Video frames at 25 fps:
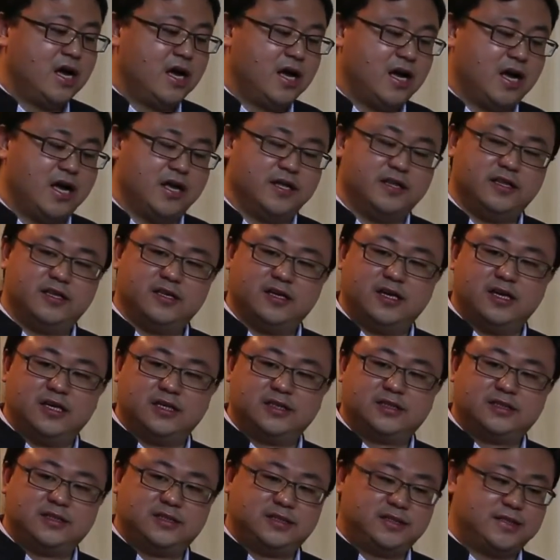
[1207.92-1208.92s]
And
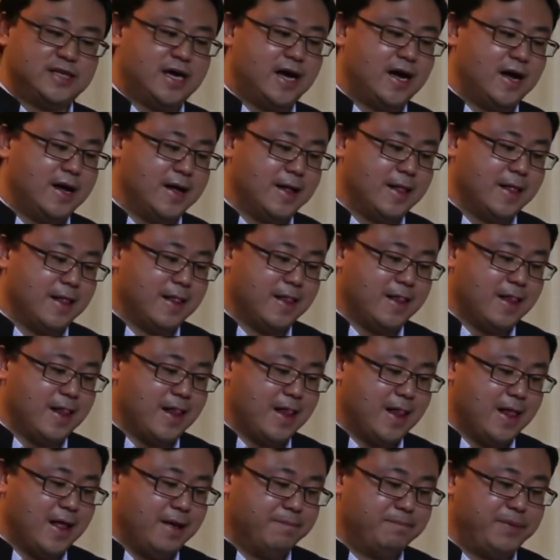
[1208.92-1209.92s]
some
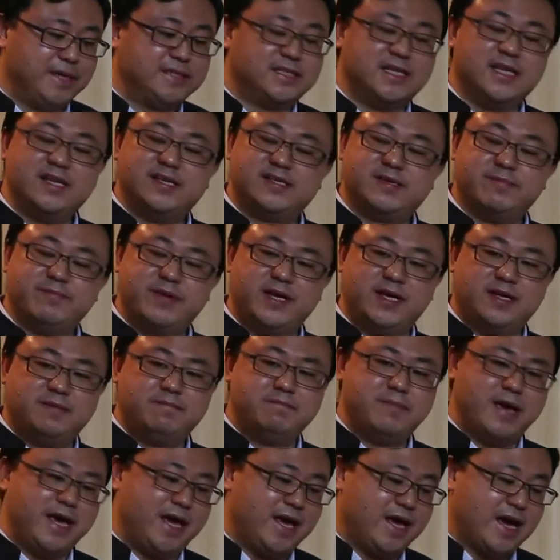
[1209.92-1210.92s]

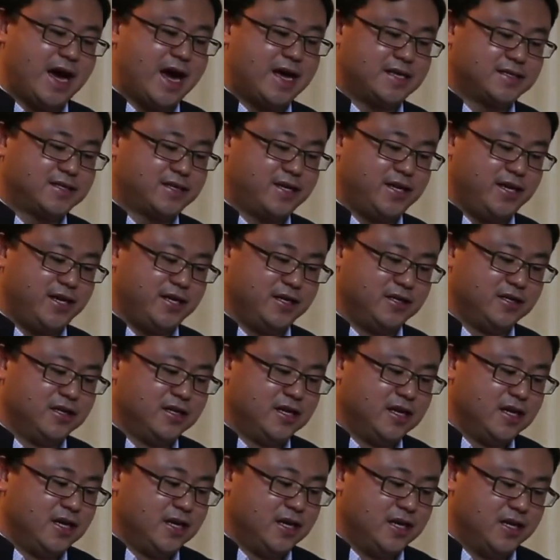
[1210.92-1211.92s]
businessmen may asking
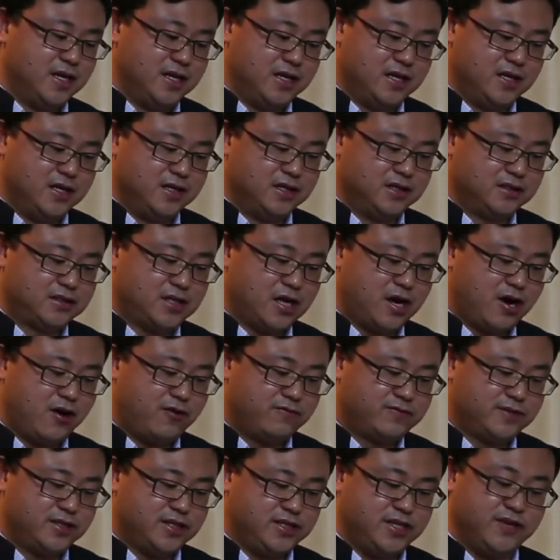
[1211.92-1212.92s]
some
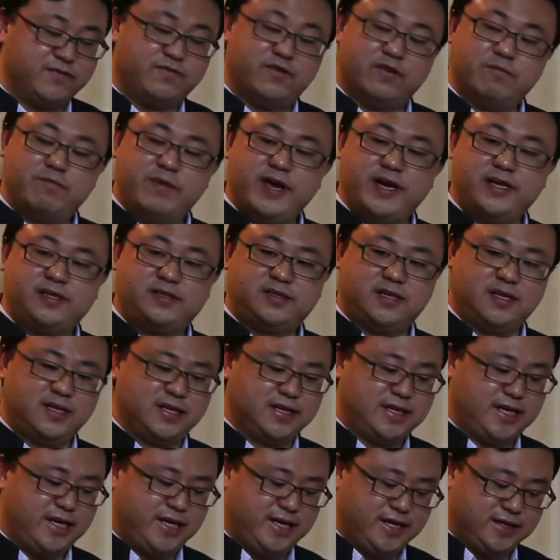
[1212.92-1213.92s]
of the information
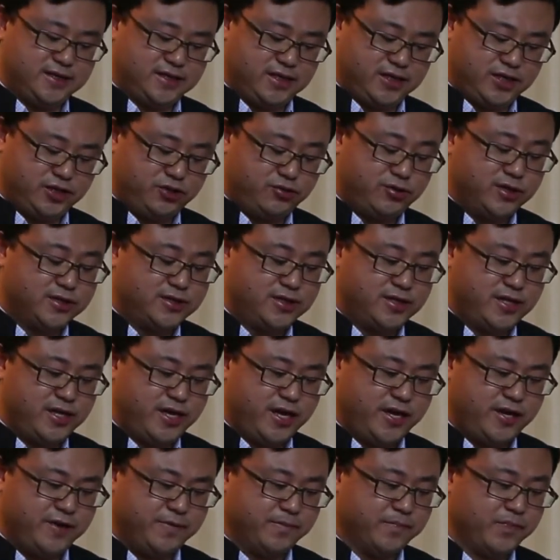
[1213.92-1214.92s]
he is interested
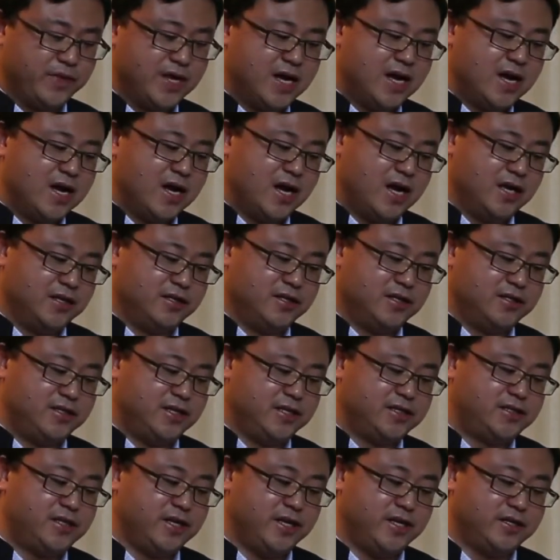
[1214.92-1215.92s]
in. And
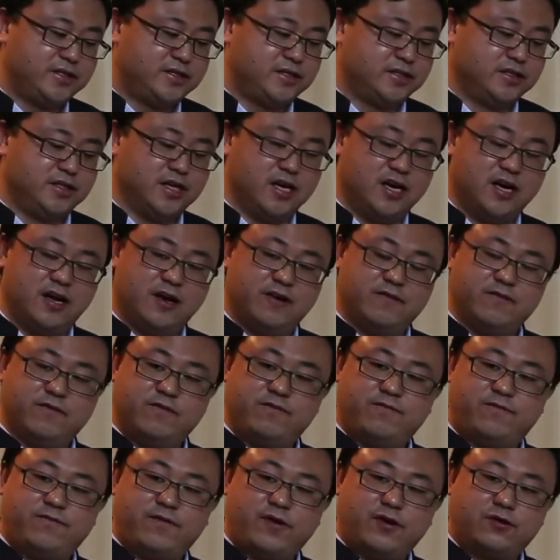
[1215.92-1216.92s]
this is the
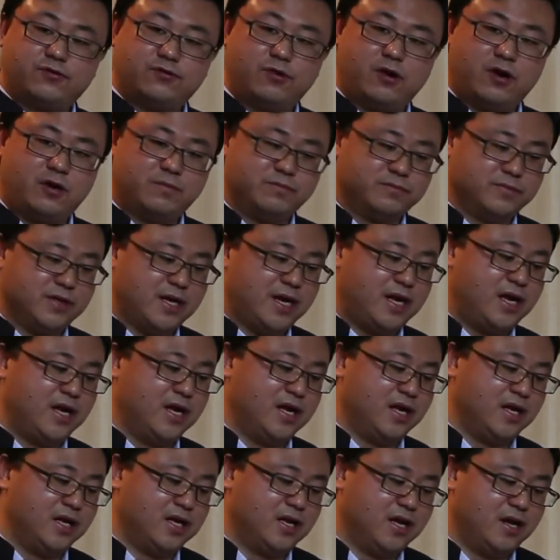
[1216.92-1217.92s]
forum
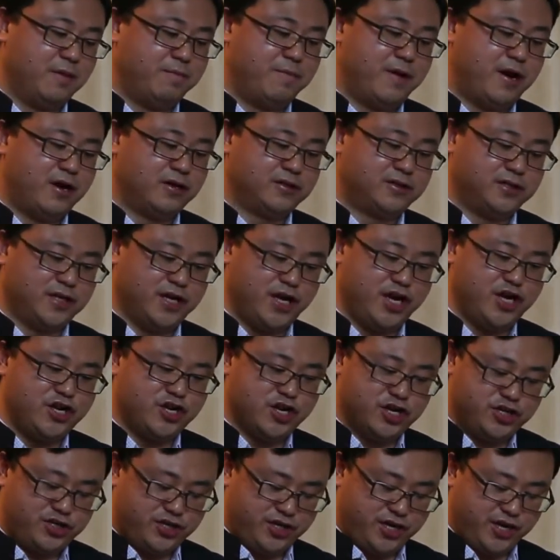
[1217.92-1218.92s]
about the
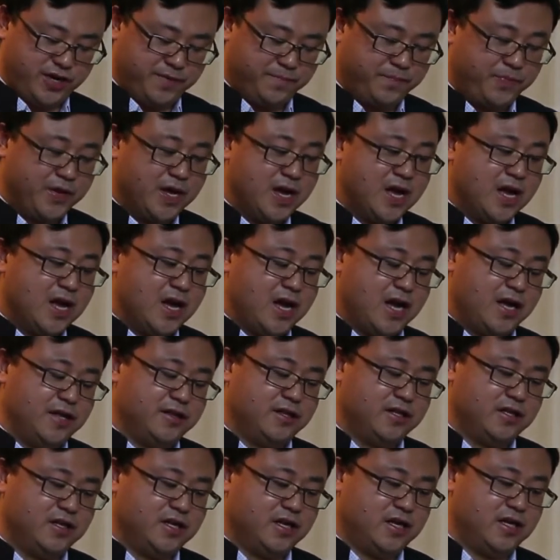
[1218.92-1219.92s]
energy
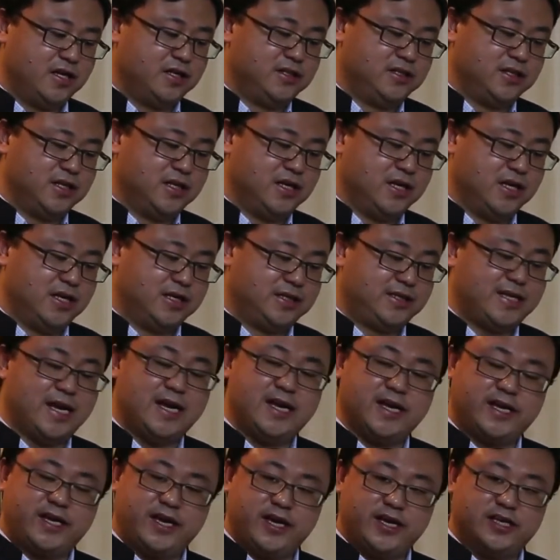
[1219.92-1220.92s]
and the
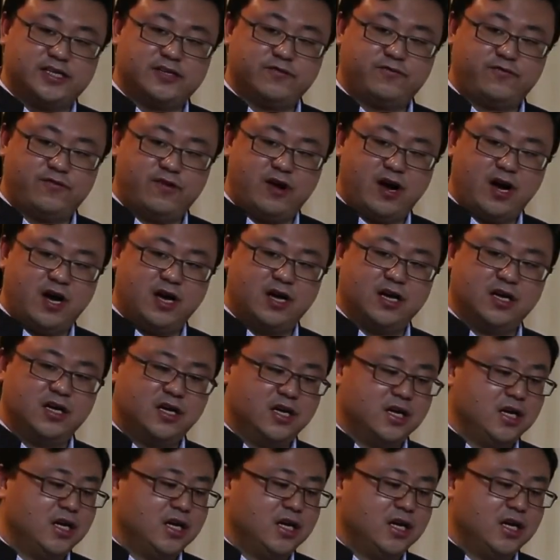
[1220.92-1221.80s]
delegates from